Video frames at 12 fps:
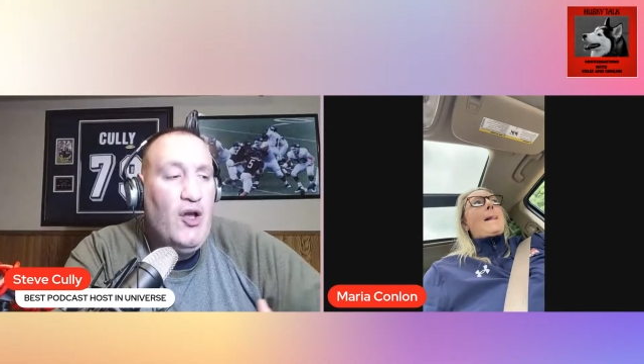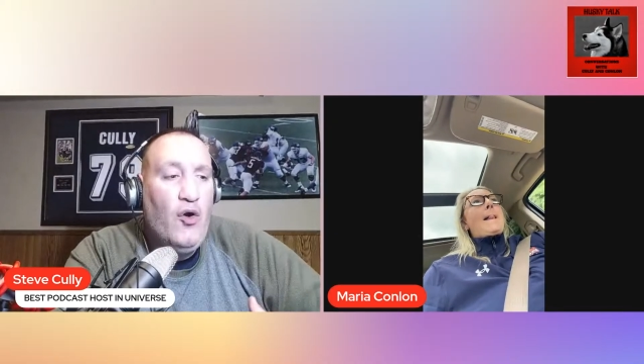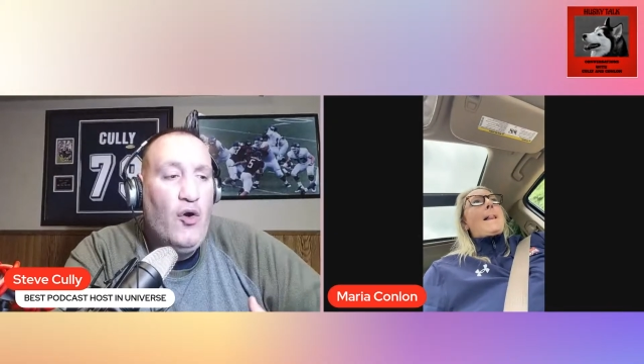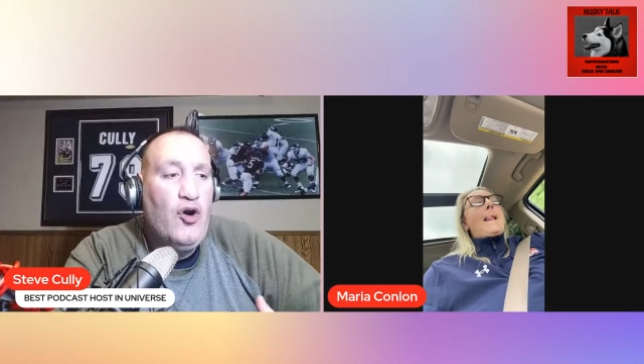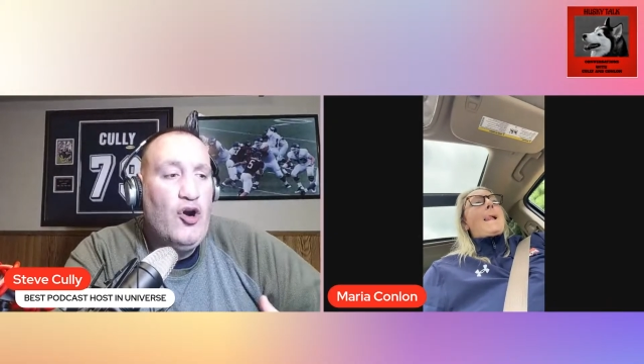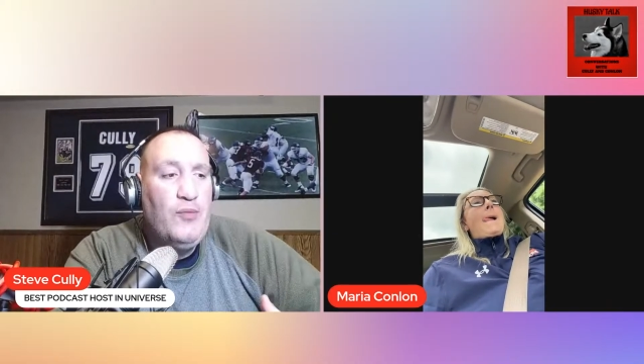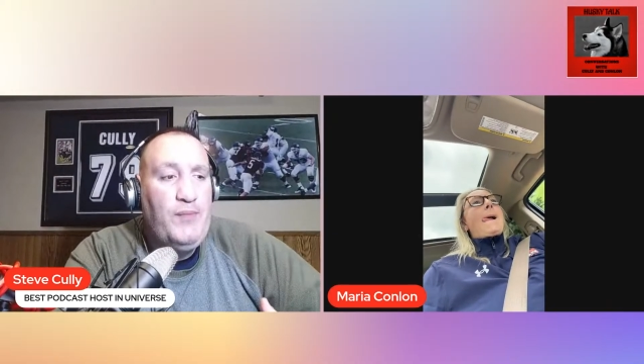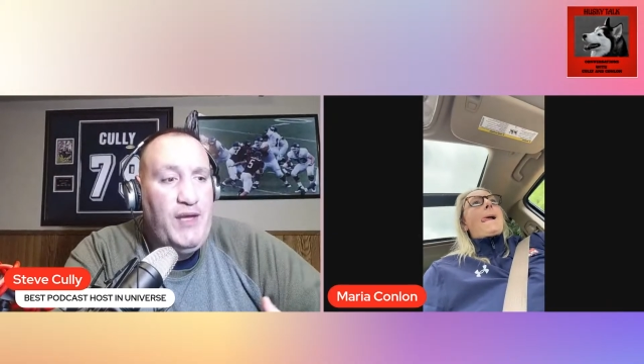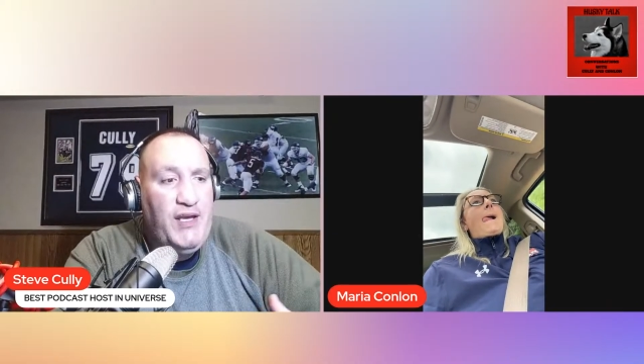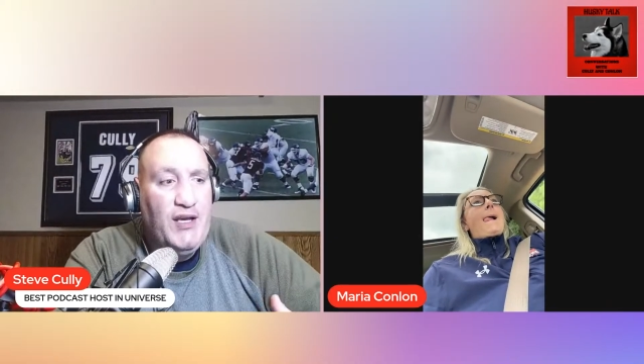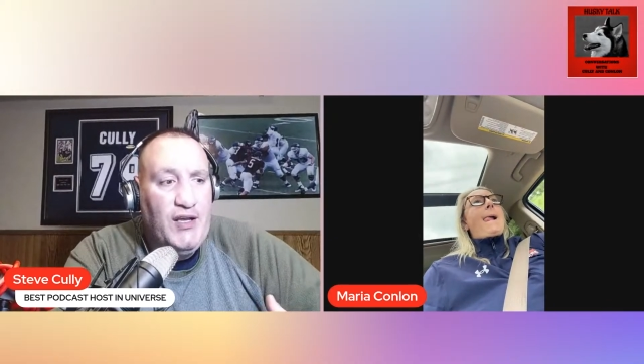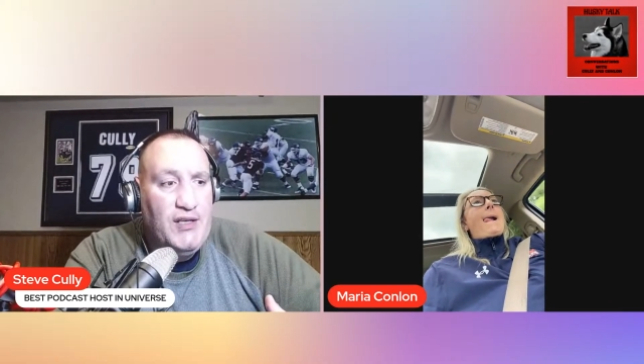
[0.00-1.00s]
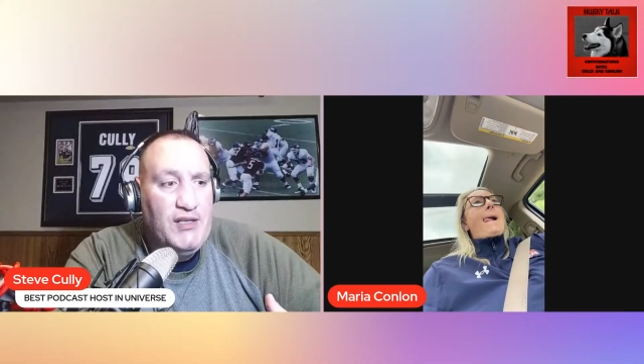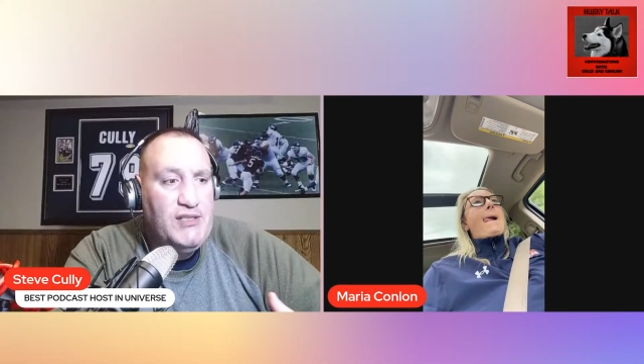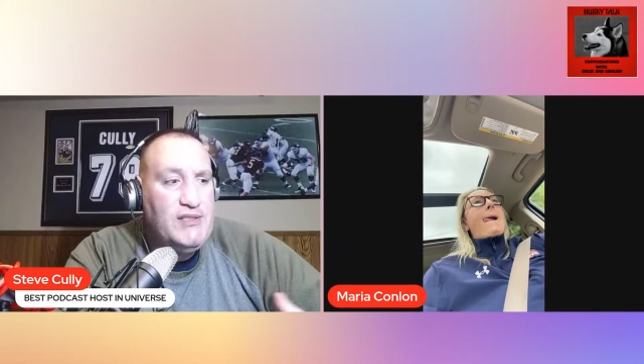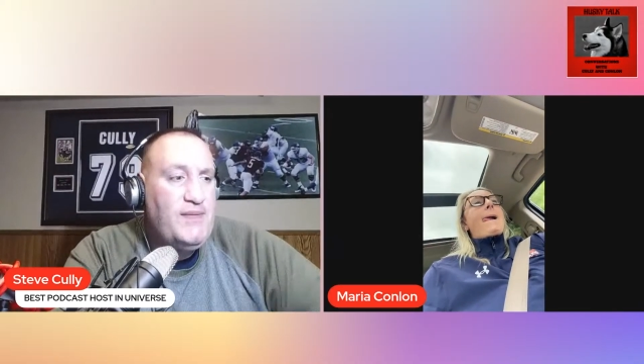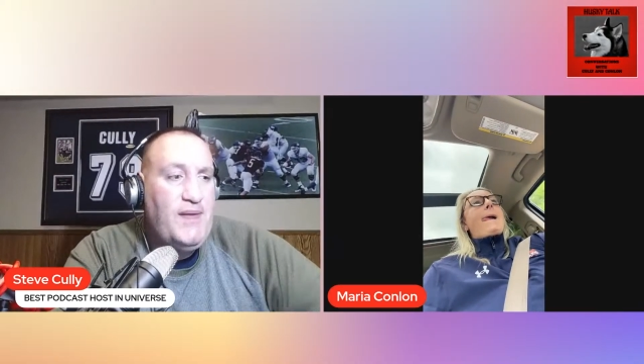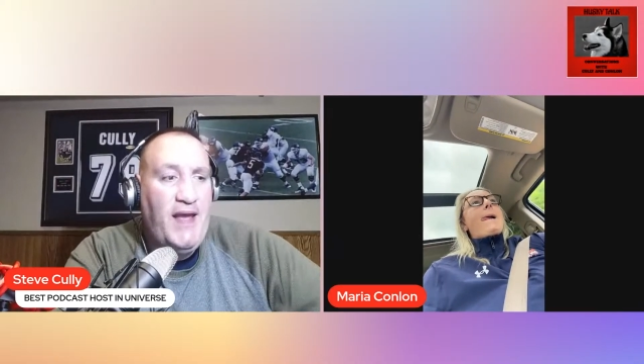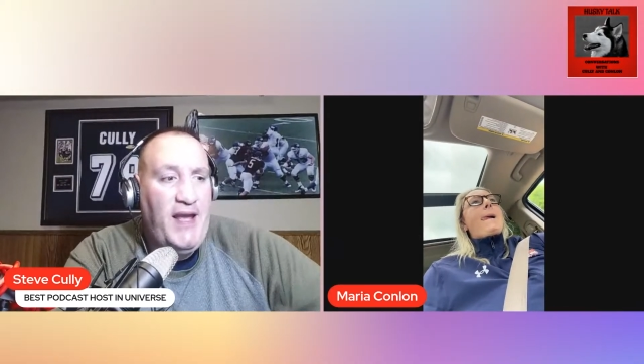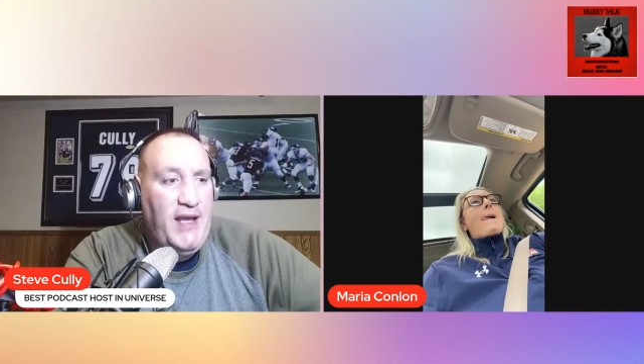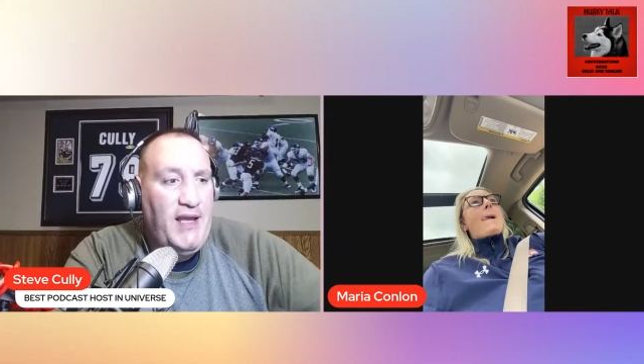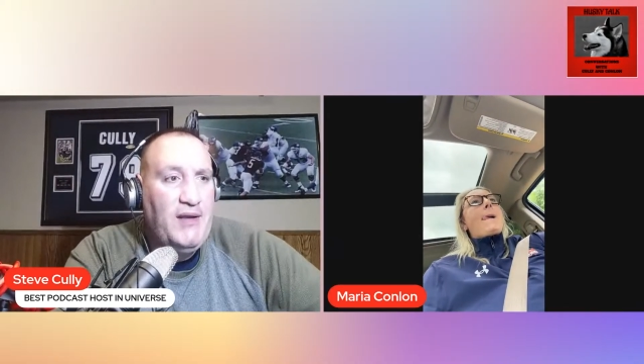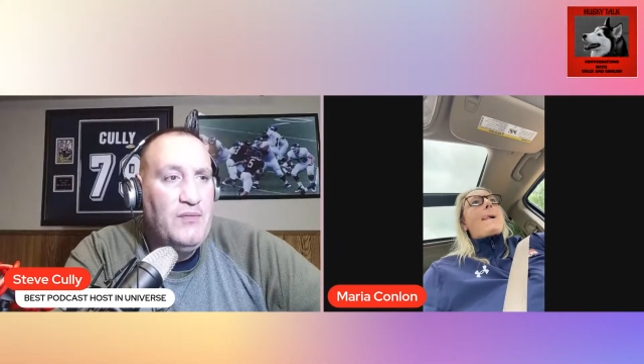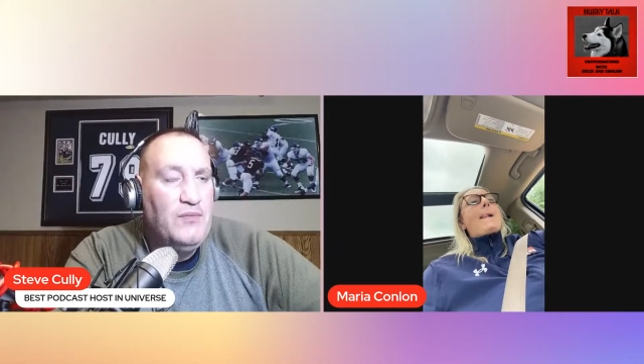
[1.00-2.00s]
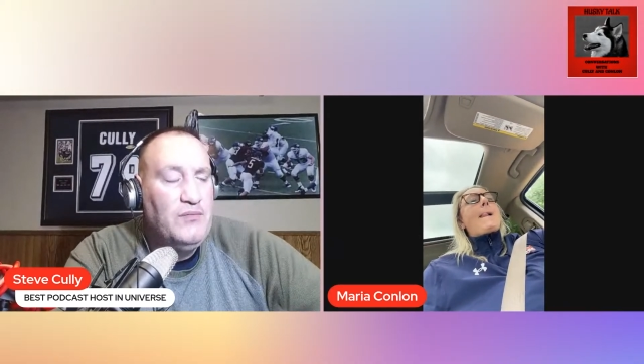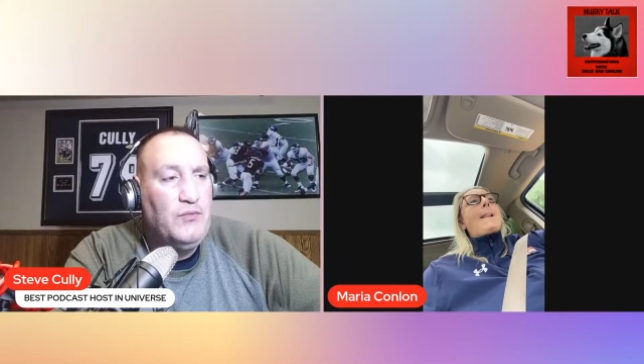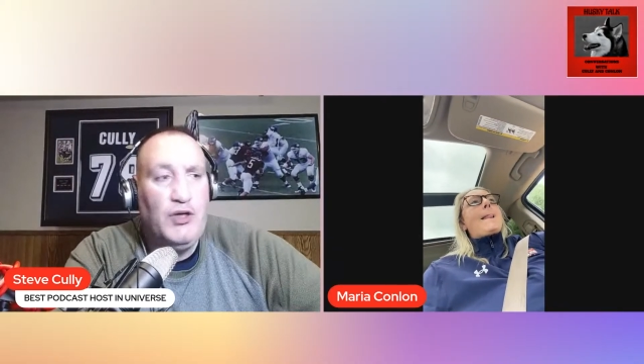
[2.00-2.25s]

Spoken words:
or because they